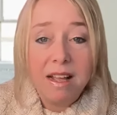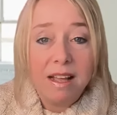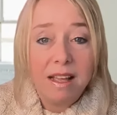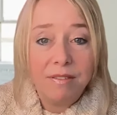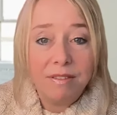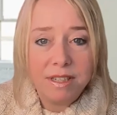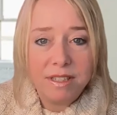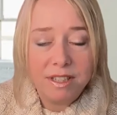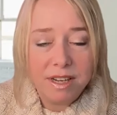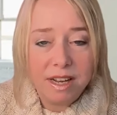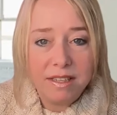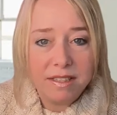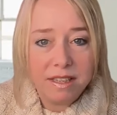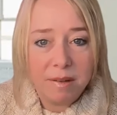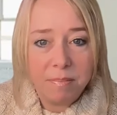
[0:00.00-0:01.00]
If she
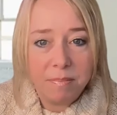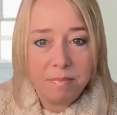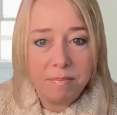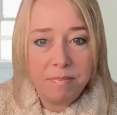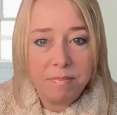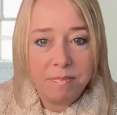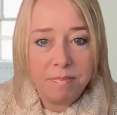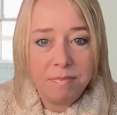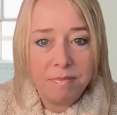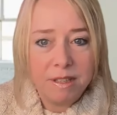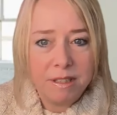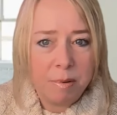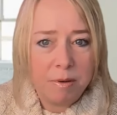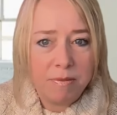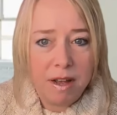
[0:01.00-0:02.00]
changes up
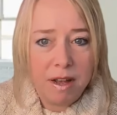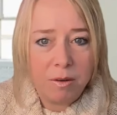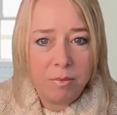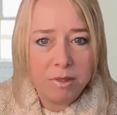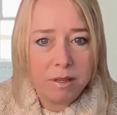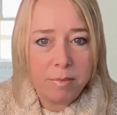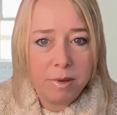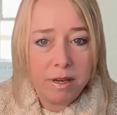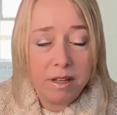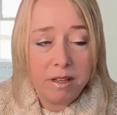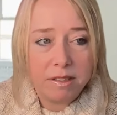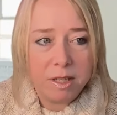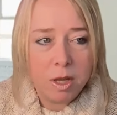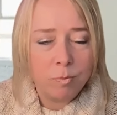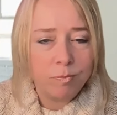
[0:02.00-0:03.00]
this provider with someone
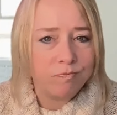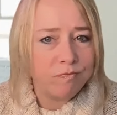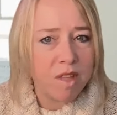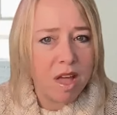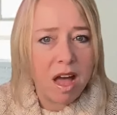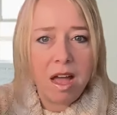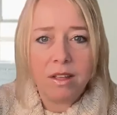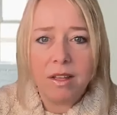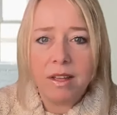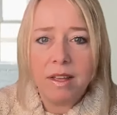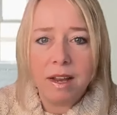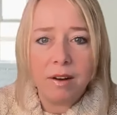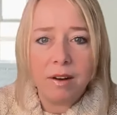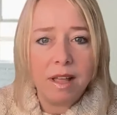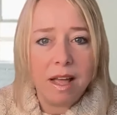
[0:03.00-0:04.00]
else, I could
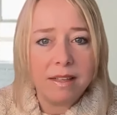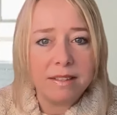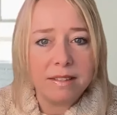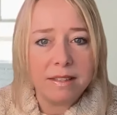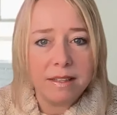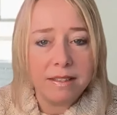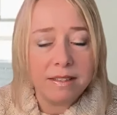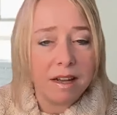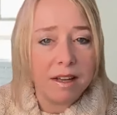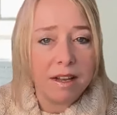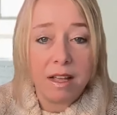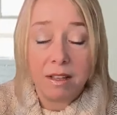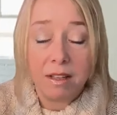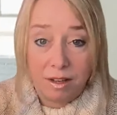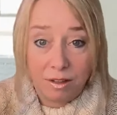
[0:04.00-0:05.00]
care less. It's not
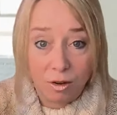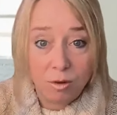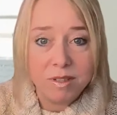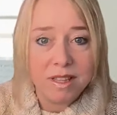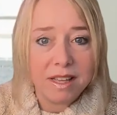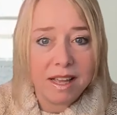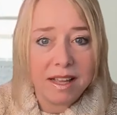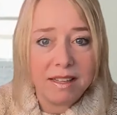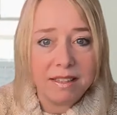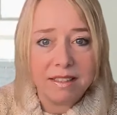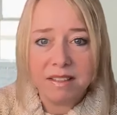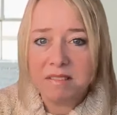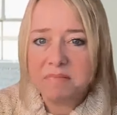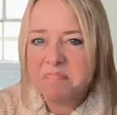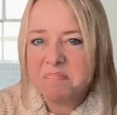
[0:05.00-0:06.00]
good in terms of the
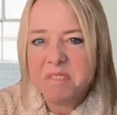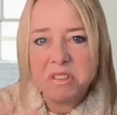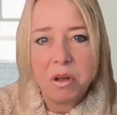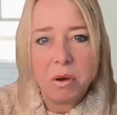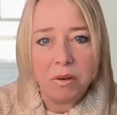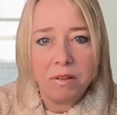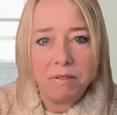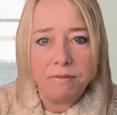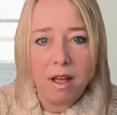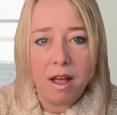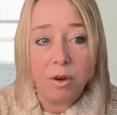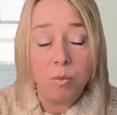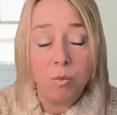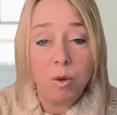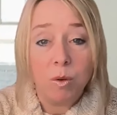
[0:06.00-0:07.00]
case. It's totally
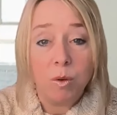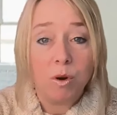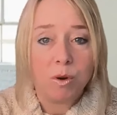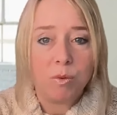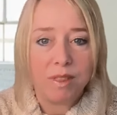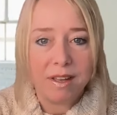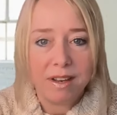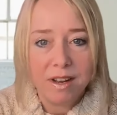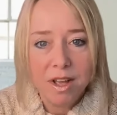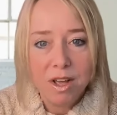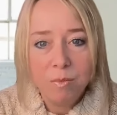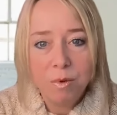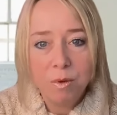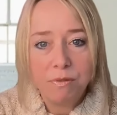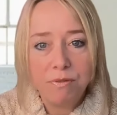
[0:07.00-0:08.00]
fine. We will work with it.
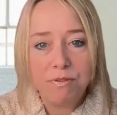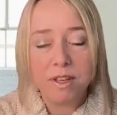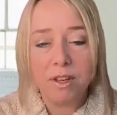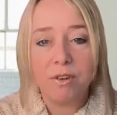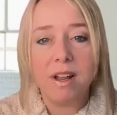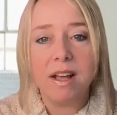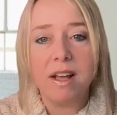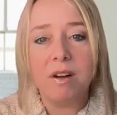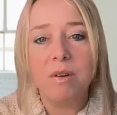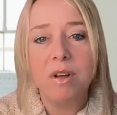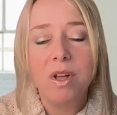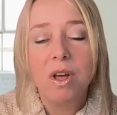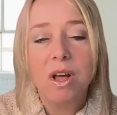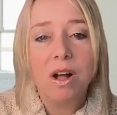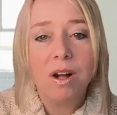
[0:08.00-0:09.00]
We will figure it
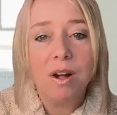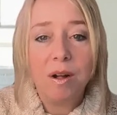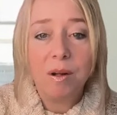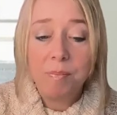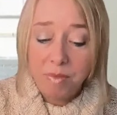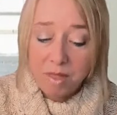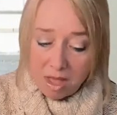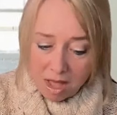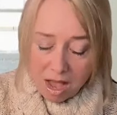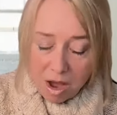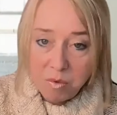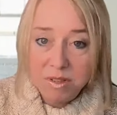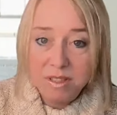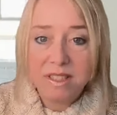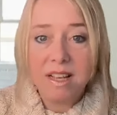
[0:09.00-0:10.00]
out. Um,
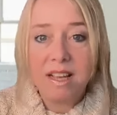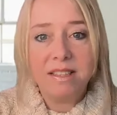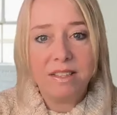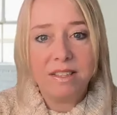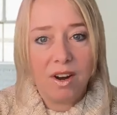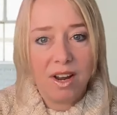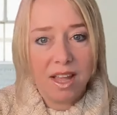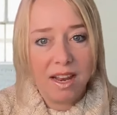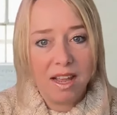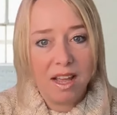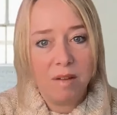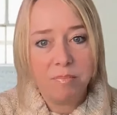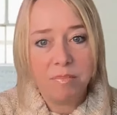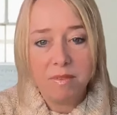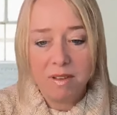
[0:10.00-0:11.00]
I would say start
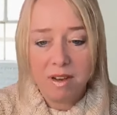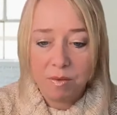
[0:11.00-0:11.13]
getting up.